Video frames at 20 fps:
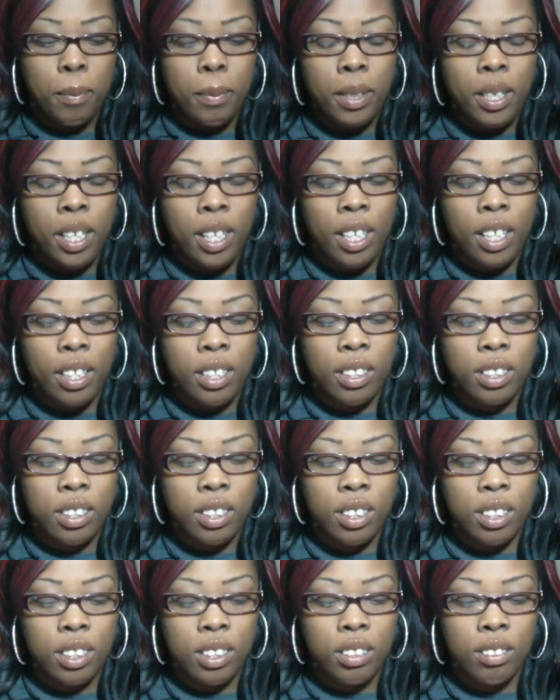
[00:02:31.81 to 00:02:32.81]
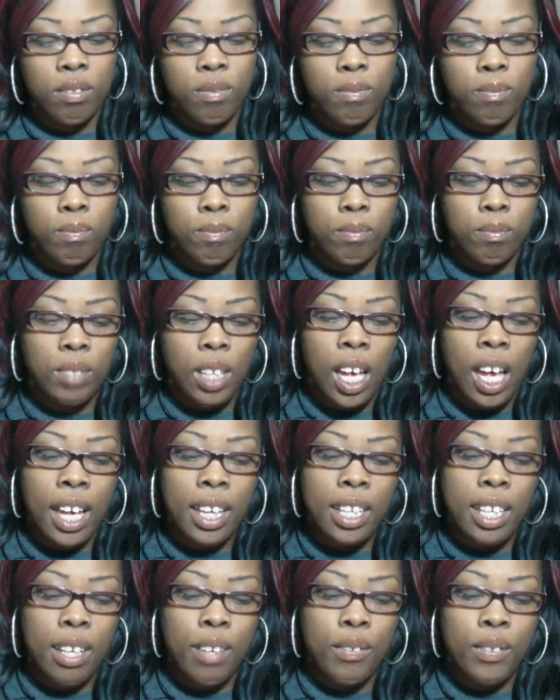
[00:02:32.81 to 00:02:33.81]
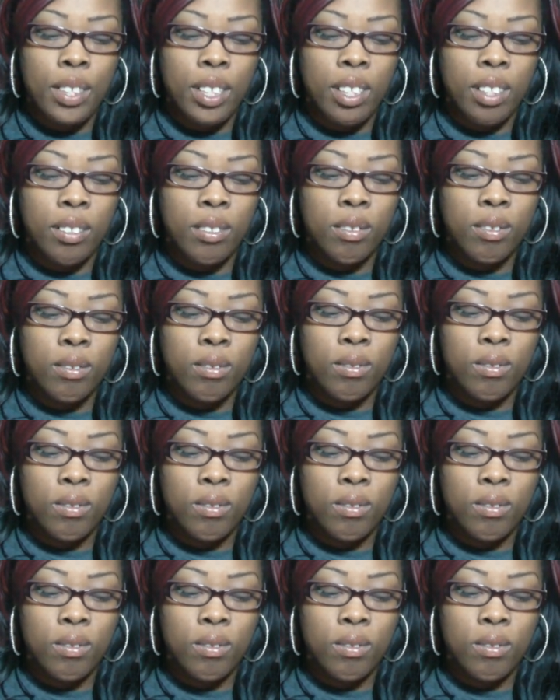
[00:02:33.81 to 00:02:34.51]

But I give it